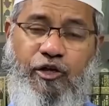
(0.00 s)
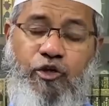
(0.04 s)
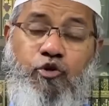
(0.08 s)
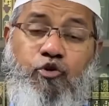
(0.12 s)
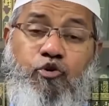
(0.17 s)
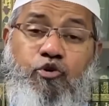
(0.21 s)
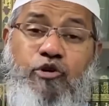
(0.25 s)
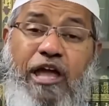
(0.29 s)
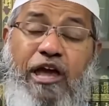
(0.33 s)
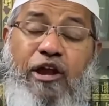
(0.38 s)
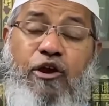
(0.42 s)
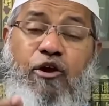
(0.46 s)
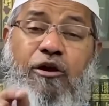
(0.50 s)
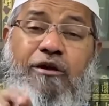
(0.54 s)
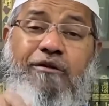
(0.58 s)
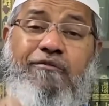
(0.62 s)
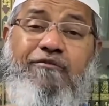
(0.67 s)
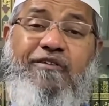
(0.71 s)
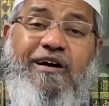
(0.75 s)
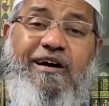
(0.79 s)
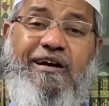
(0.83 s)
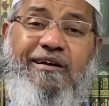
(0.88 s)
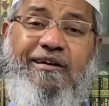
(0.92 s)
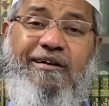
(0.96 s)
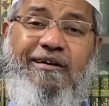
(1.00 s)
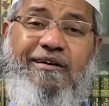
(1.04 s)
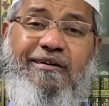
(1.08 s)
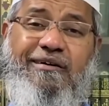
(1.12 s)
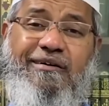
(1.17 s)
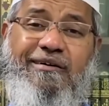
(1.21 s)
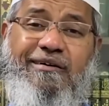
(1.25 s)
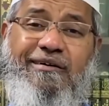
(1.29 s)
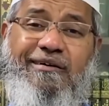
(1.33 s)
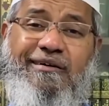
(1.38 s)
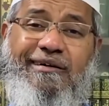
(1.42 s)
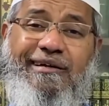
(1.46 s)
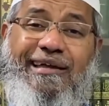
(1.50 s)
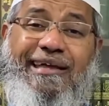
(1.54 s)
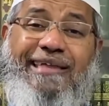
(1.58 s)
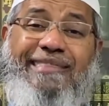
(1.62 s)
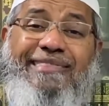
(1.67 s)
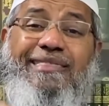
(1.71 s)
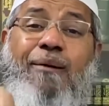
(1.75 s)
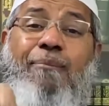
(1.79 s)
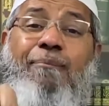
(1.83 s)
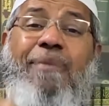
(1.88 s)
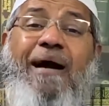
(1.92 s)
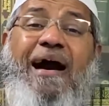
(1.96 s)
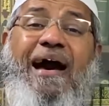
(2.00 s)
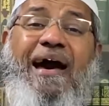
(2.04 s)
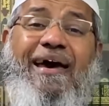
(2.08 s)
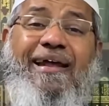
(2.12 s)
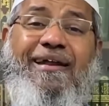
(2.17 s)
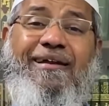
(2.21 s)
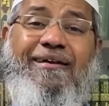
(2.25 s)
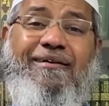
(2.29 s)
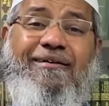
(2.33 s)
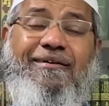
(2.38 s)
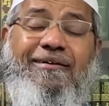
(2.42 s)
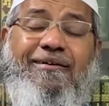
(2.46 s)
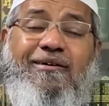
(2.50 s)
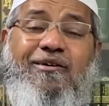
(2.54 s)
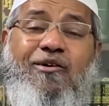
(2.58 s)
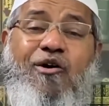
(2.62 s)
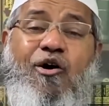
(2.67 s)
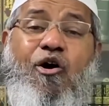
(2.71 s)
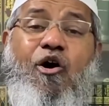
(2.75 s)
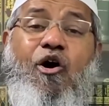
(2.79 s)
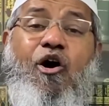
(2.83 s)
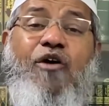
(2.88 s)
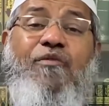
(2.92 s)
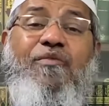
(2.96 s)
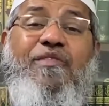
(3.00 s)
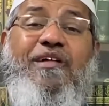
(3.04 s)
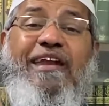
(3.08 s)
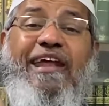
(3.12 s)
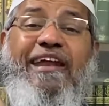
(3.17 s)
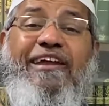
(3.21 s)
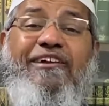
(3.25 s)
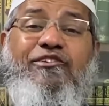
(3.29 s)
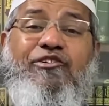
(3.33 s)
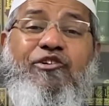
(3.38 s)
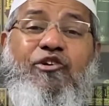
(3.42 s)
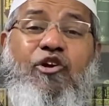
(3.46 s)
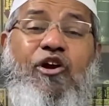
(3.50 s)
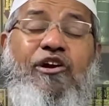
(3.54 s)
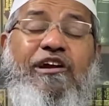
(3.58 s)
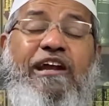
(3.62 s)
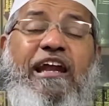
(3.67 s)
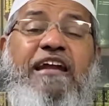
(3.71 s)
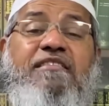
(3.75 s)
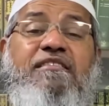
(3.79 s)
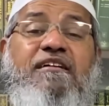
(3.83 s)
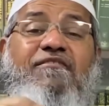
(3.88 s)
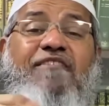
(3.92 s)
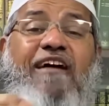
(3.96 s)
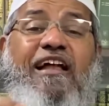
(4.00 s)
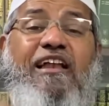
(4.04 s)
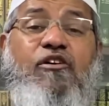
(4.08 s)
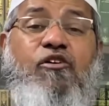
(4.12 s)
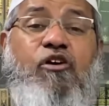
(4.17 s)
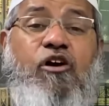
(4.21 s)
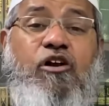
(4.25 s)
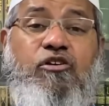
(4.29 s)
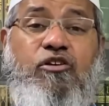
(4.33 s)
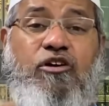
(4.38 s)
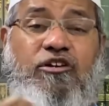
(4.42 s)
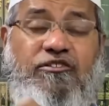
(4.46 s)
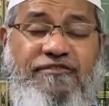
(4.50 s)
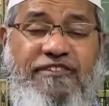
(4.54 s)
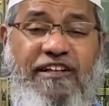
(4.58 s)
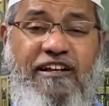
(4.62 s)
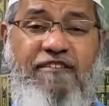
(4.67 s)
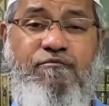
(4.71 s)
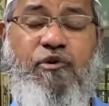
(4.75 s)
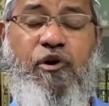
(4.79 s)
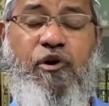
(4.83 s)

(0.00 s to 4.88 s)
you cannot work in the bar or the restaurant and serve alcohol yourself